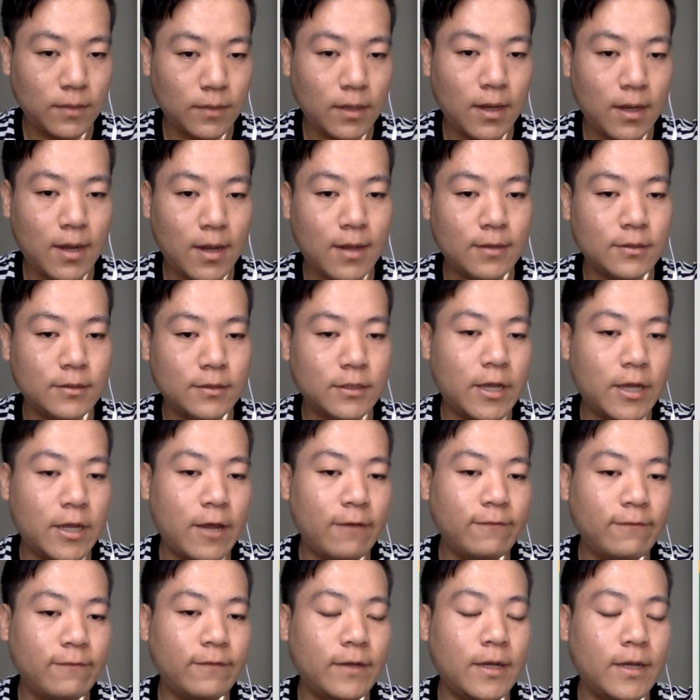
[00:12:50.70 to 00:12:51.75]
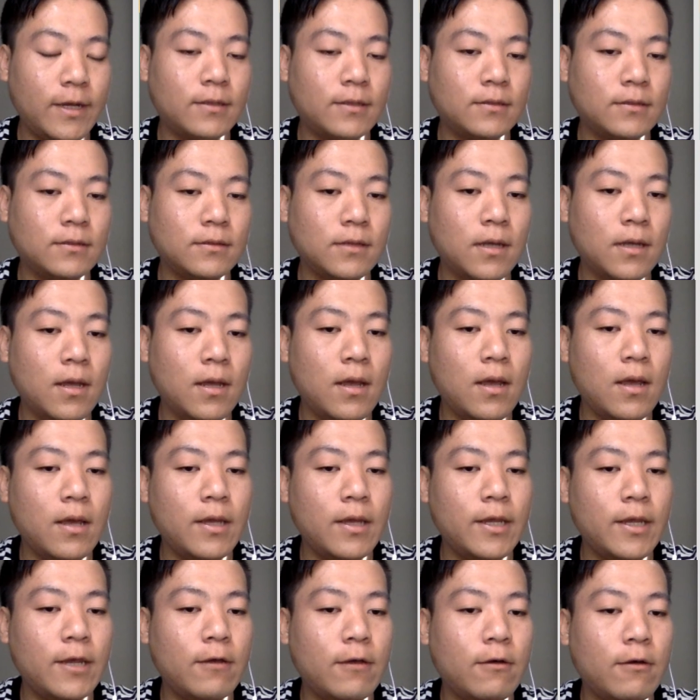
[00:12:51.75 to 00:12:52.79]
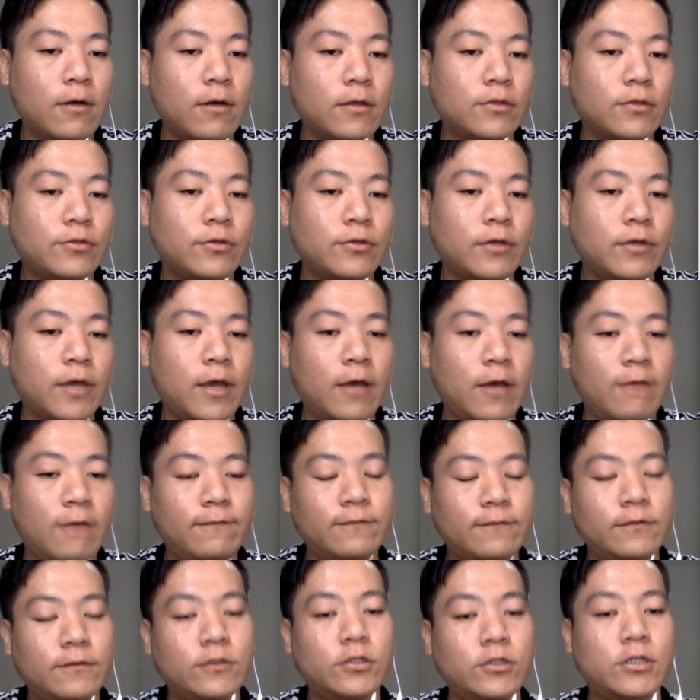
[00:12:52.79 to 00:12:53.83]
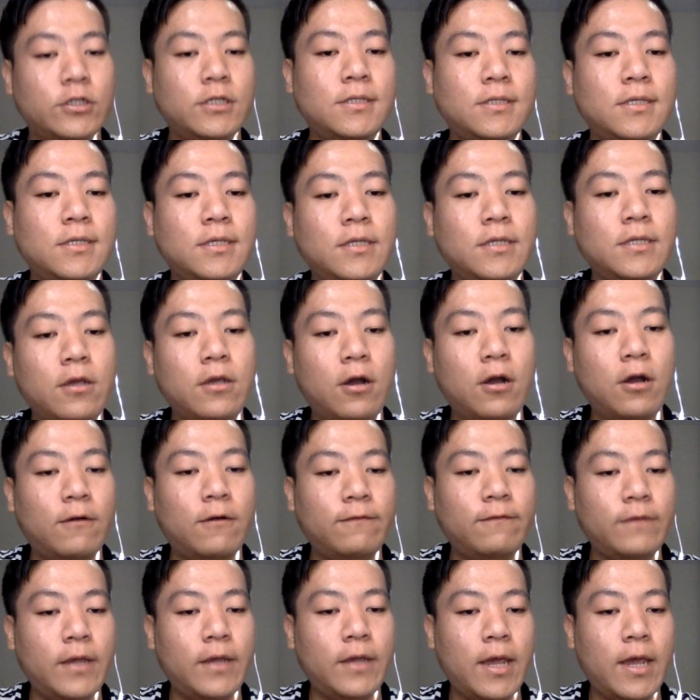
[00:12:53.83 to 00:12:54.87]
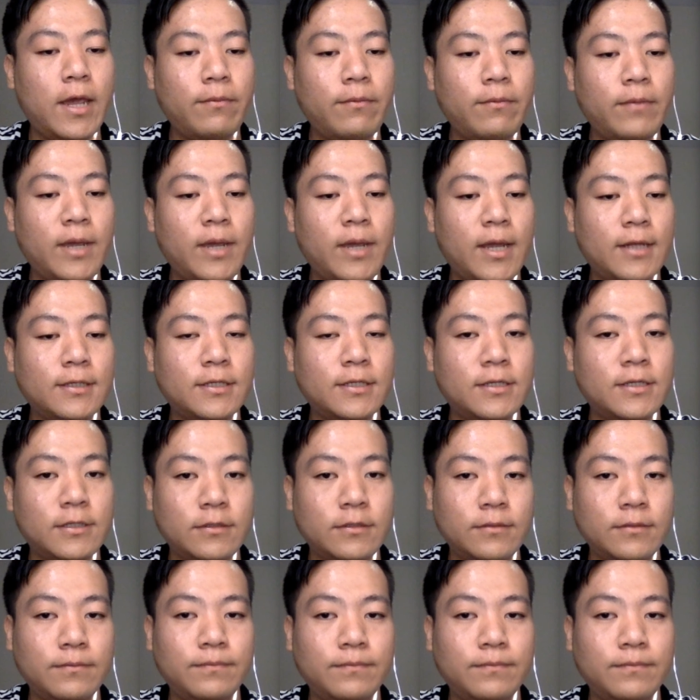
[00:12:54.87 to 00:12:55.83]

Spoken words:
and Fn equals to F GCD of M and N.